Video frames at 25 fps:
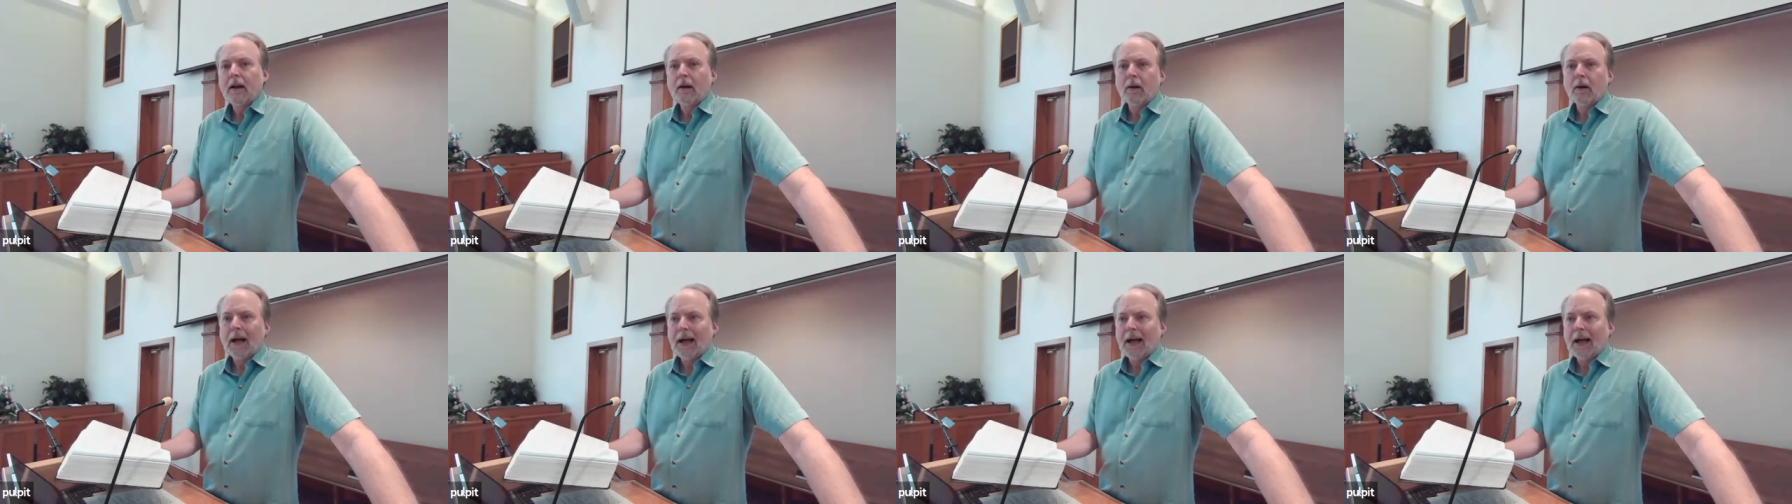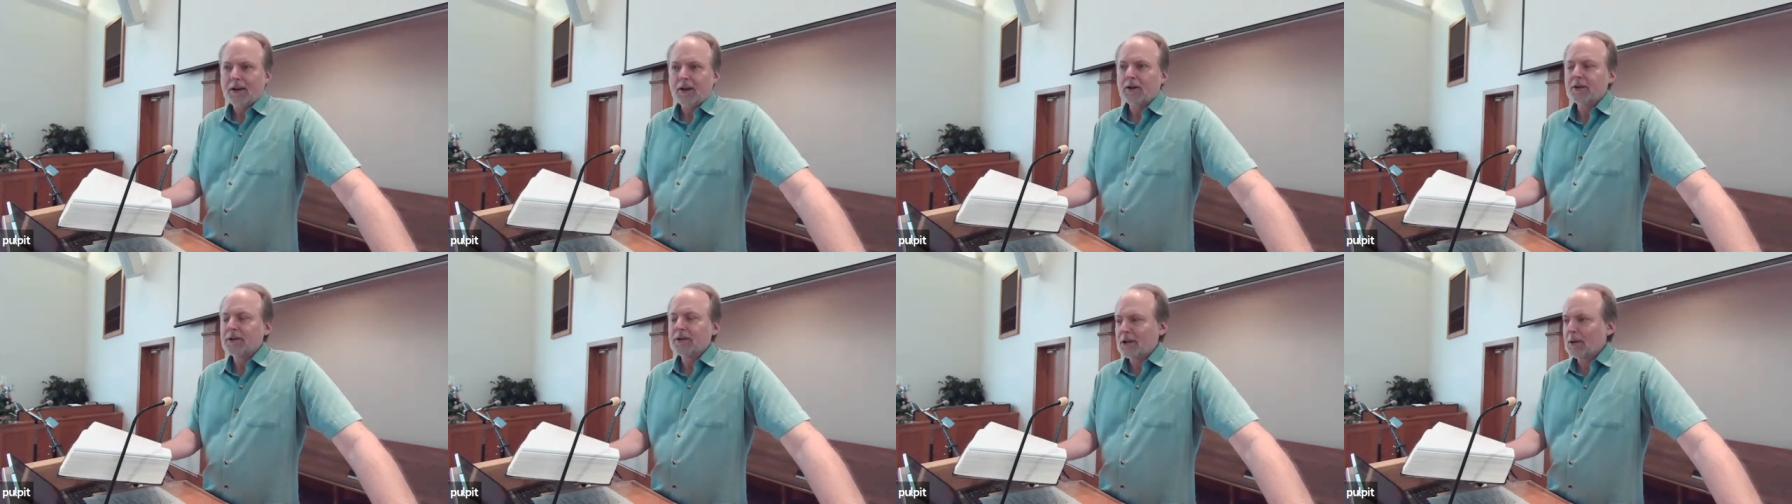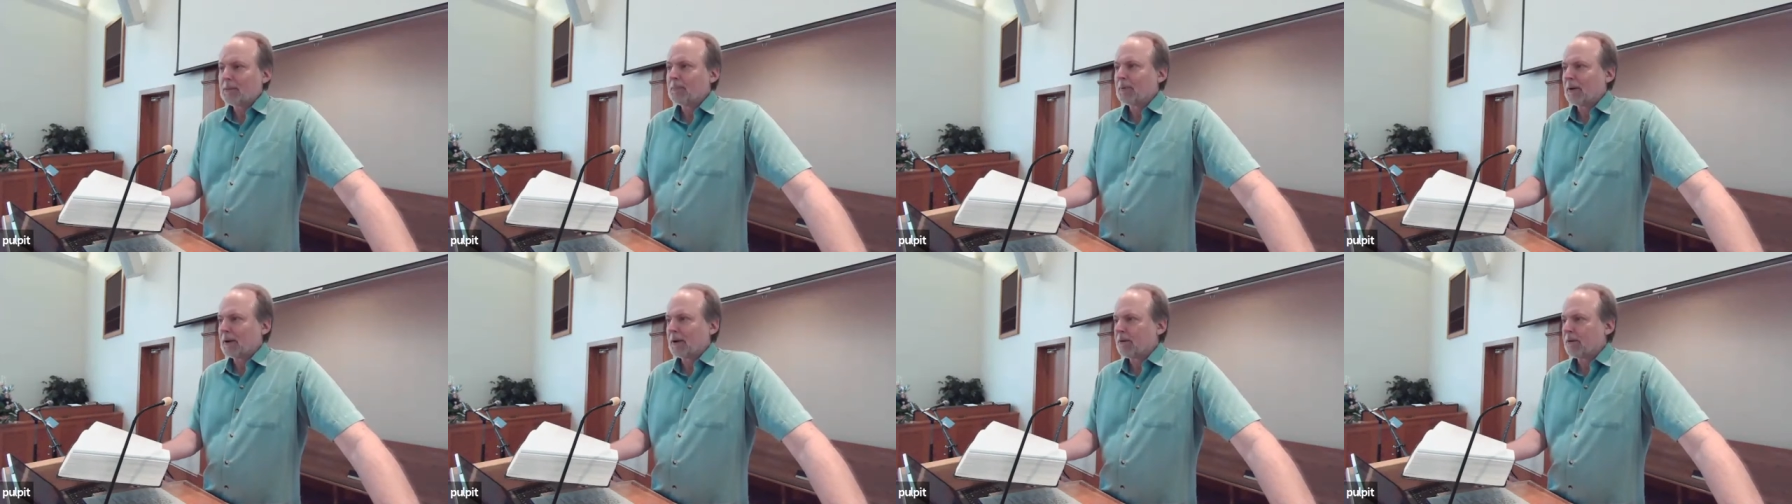Uh, I
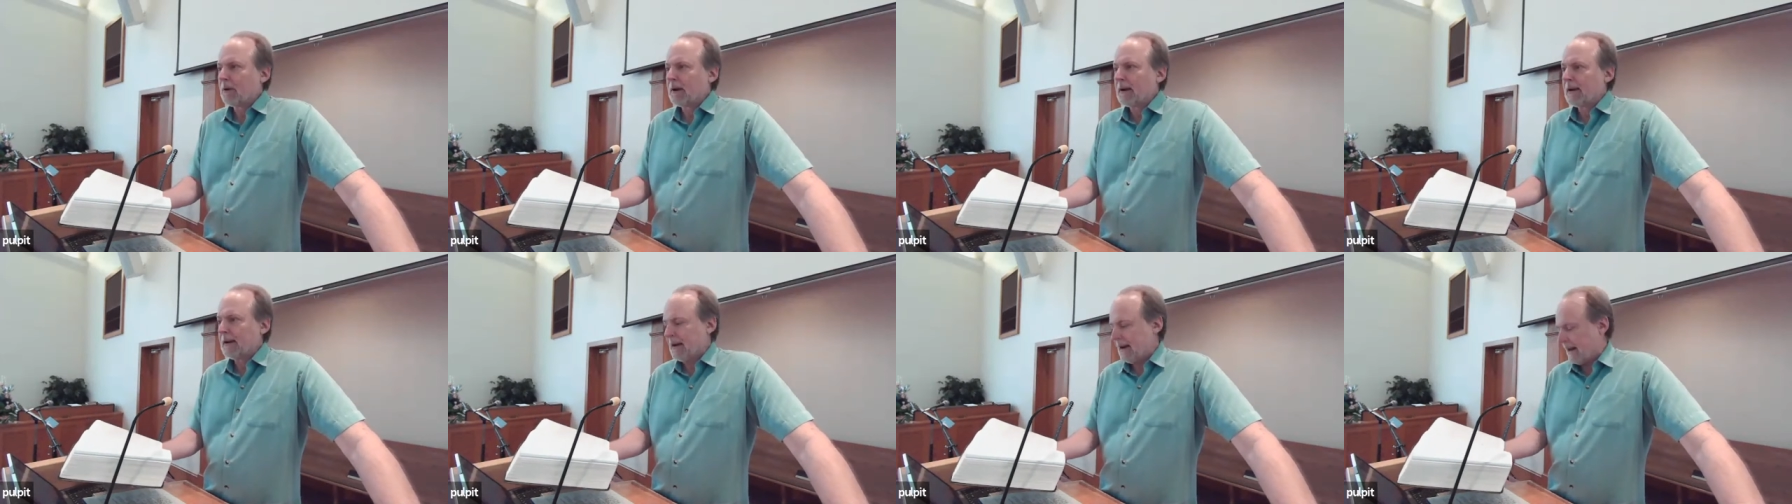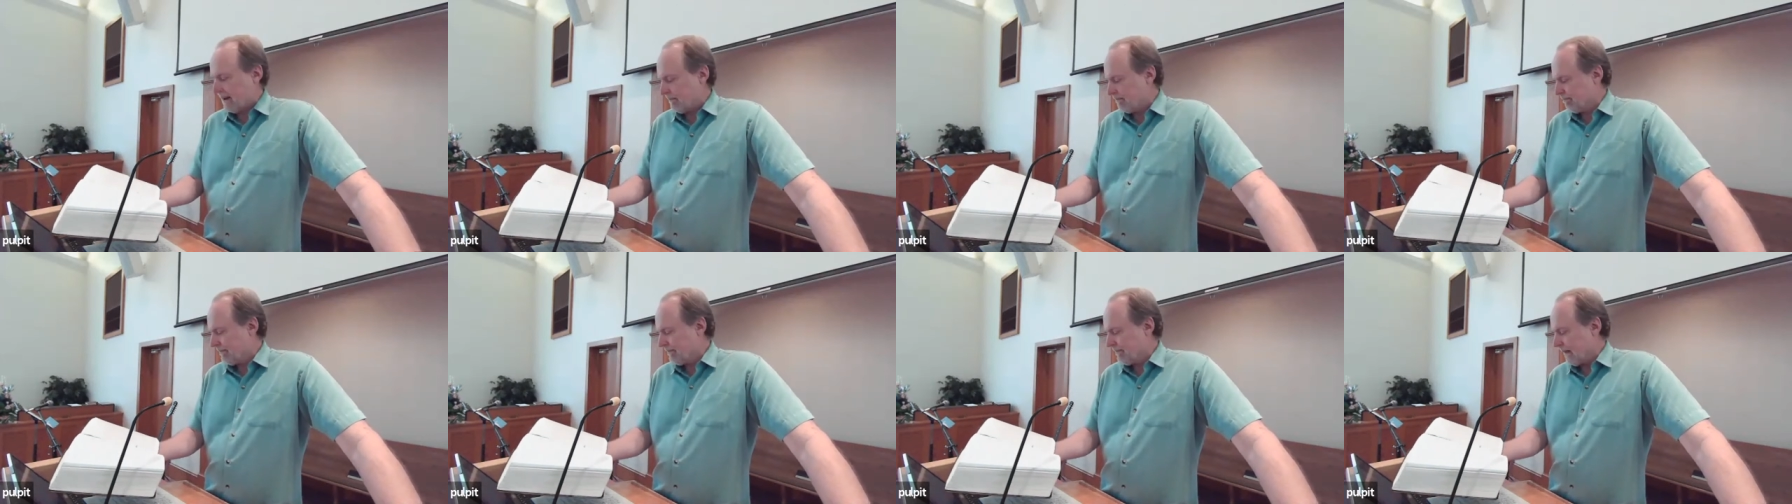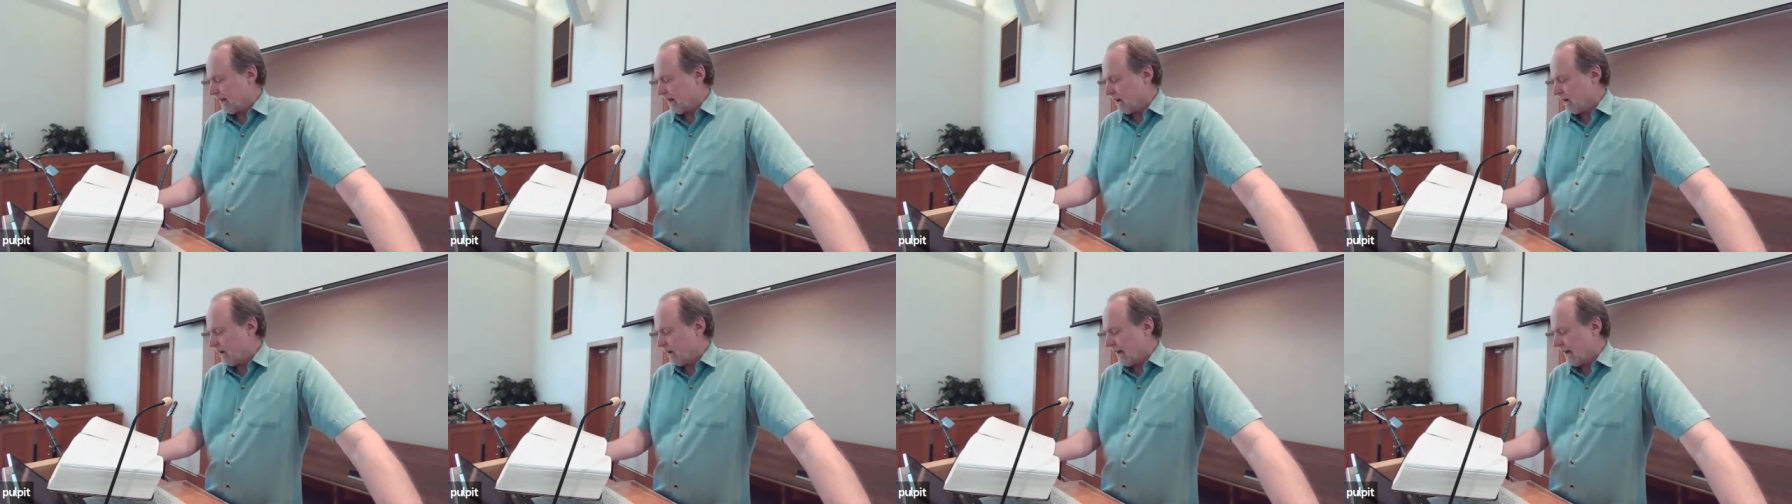could simply read,
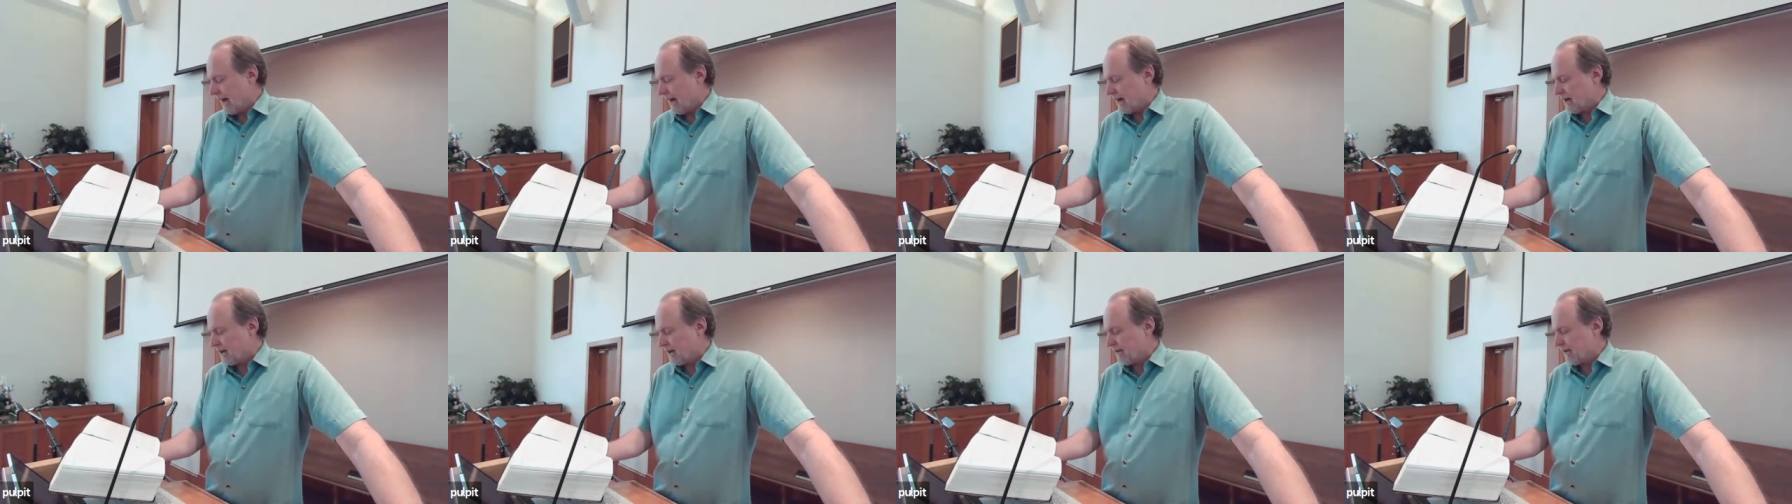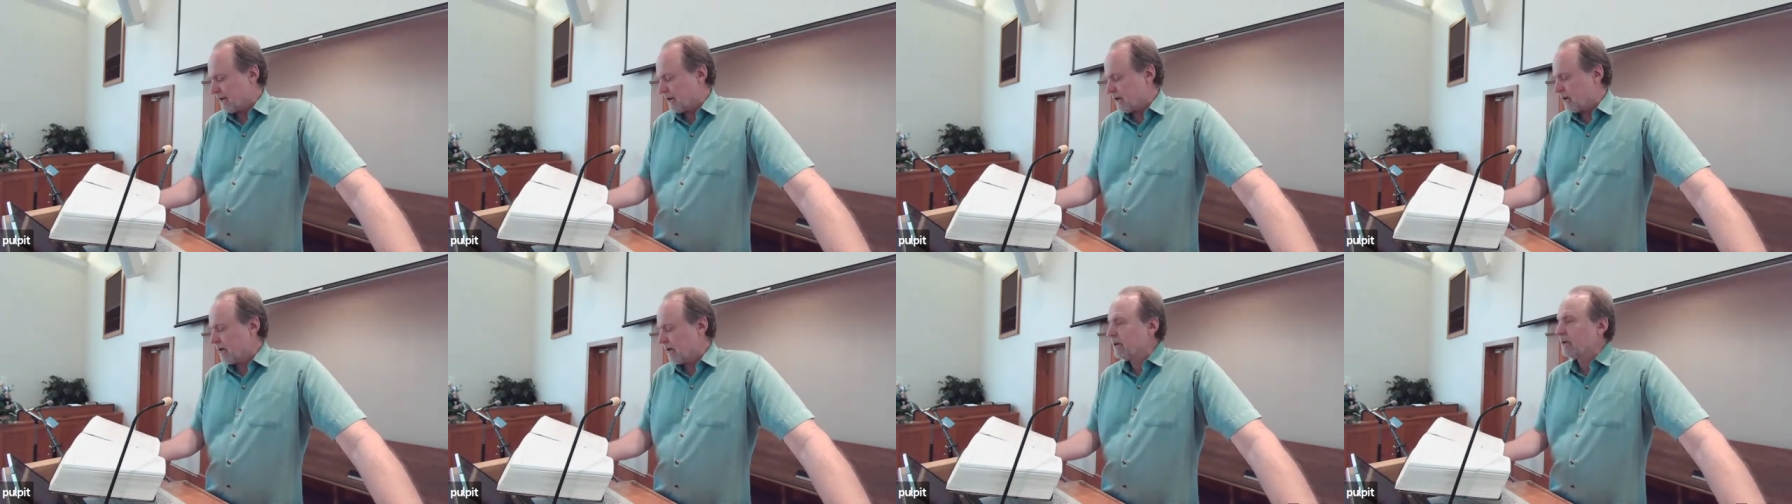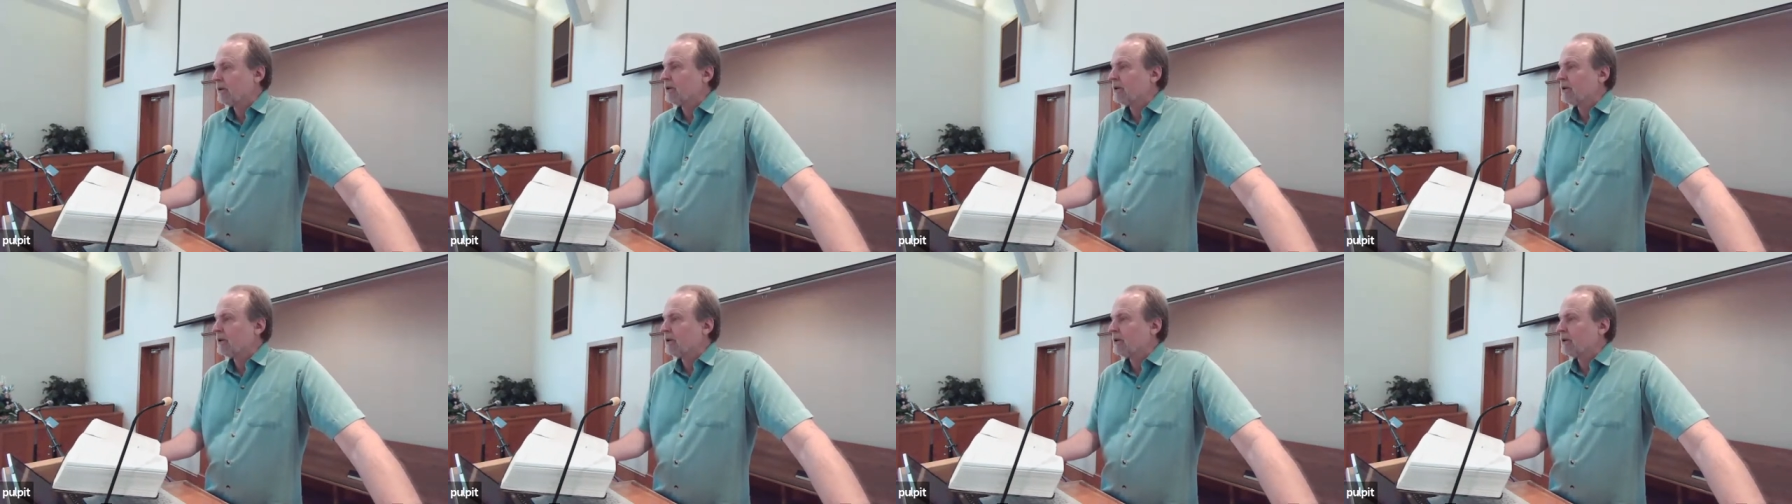you know, as for you,